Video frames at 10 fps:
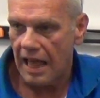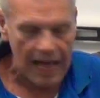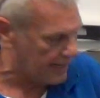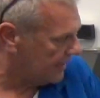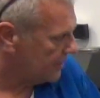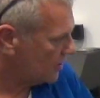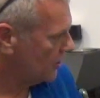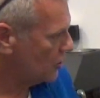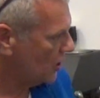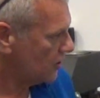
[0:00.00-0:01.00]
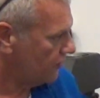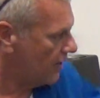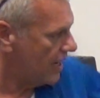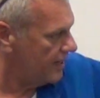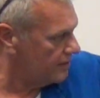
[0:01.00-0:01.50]
I can't see
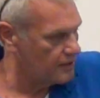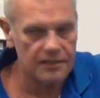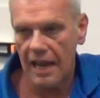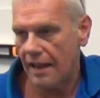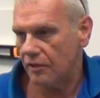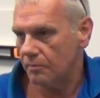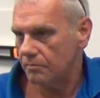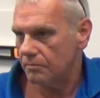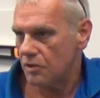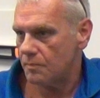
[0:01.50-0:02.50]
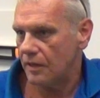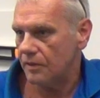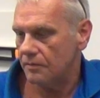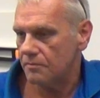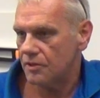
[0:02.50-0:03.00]
justifying having them,
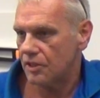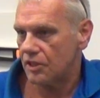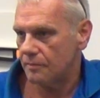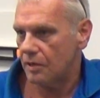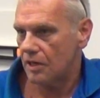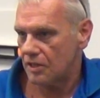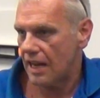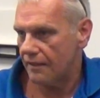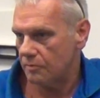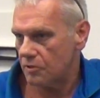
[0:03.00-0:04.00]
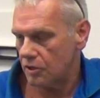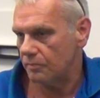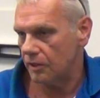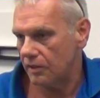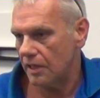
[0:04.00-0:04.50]
spending $60 to have them shipped
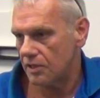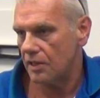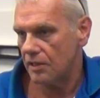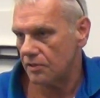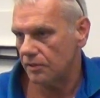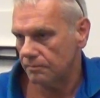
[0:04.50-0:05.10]
in next day, sir,